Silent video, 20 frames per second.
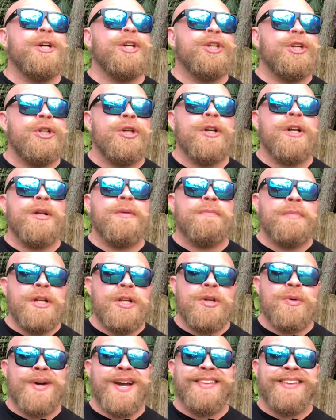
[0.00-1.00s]
shouldn't be
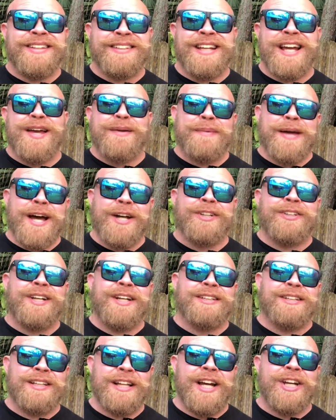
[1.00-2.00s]
doing the same
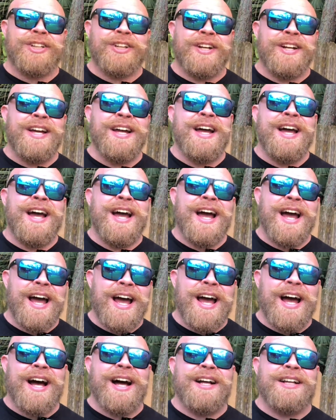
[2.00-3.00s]
exercise selection
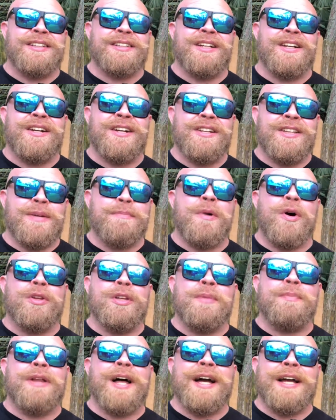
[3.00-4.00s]
as the
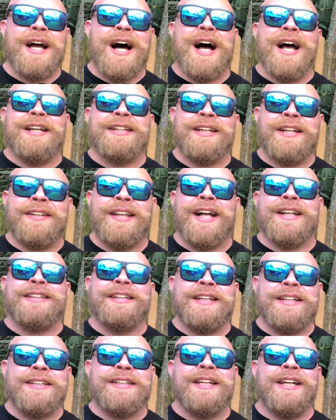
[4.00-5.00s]
multiply guys that
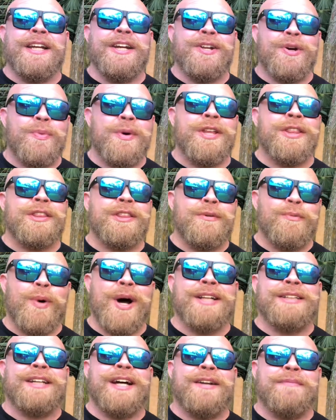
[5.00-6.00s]
succeed with the
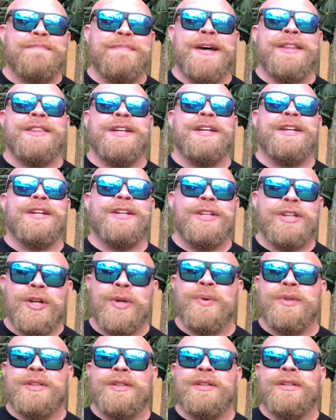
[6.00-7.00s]
West Side method
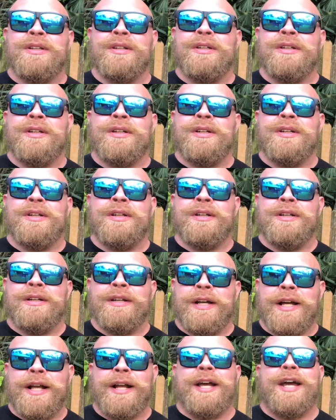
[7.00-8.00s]
use.
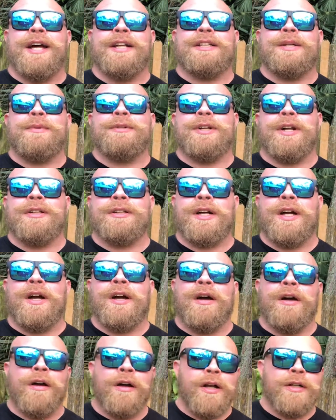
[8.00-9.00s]
And again, someone's gonna say,
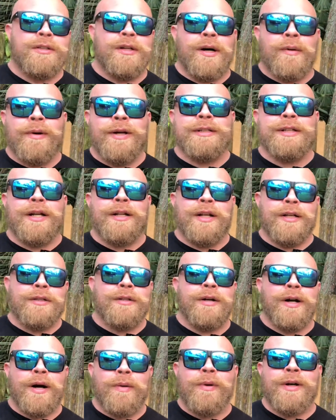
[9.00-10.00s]
it's not West Side unless
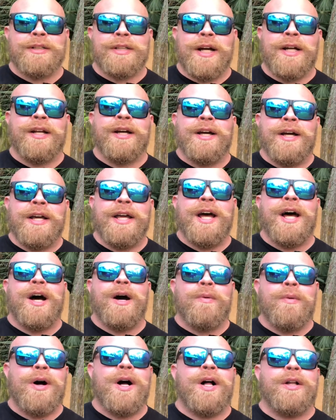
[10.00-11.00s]
you're at West Side. Yeah,
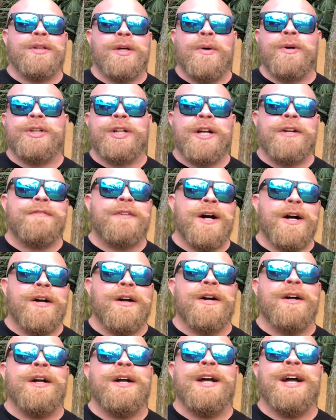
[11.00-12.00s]
well, no shit,
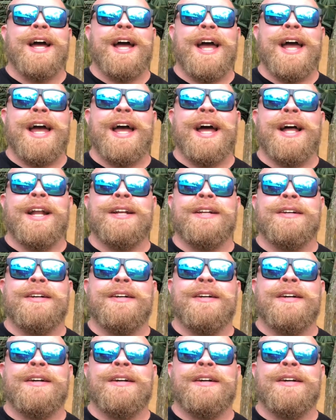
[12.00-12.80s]
fucker. And